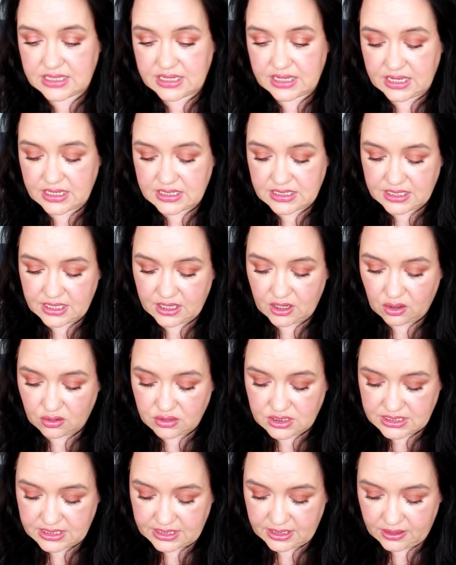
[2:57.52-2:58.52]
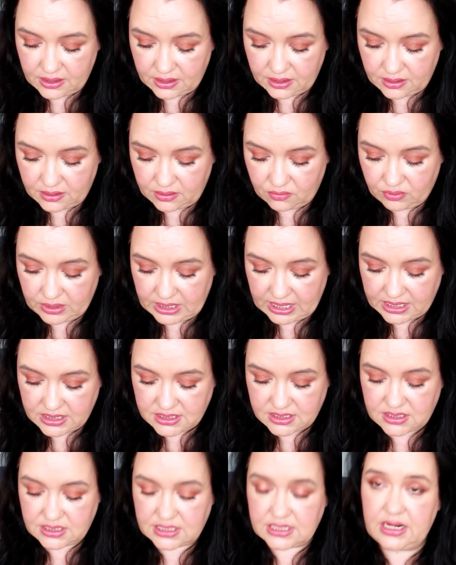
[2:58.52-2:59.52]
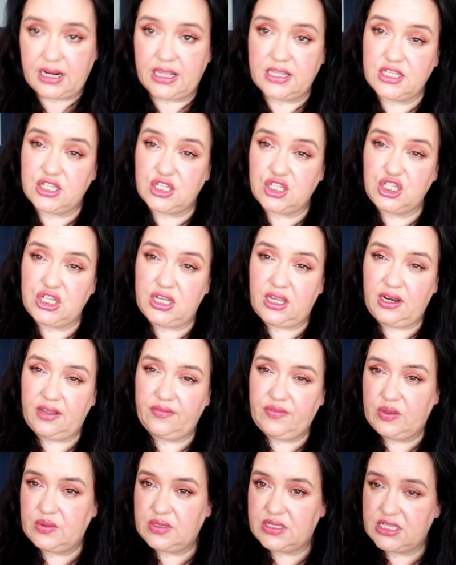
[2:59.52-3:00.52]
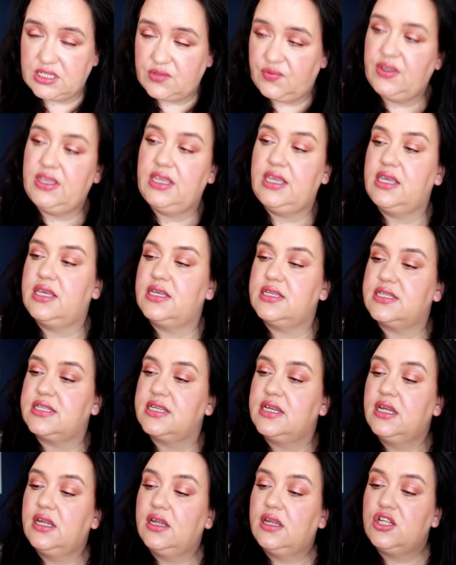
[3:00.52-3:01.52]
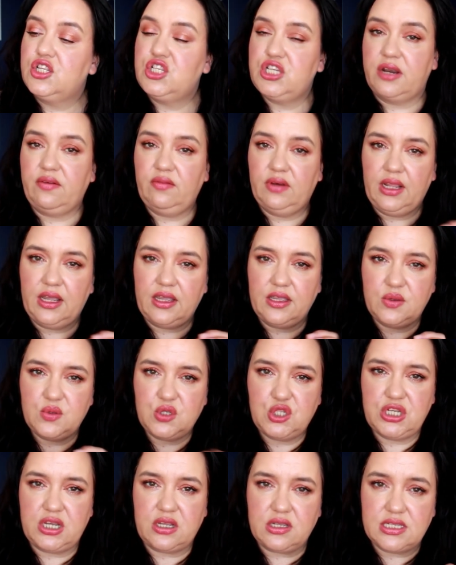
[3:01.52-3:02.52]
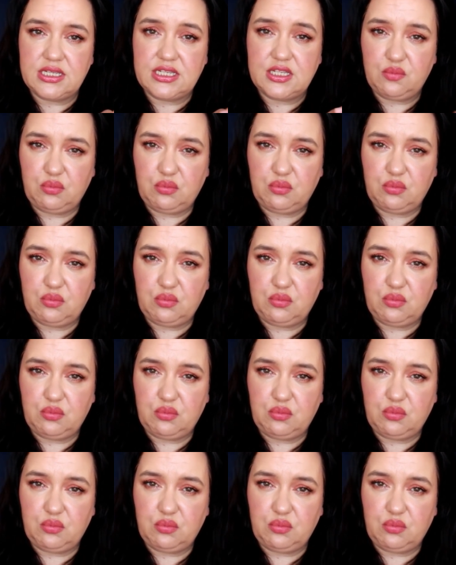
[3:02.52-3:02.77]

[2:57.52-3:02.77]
is the Oskia Renaissance Cleansing Gel. I've used this for years. Generally, I use gels as a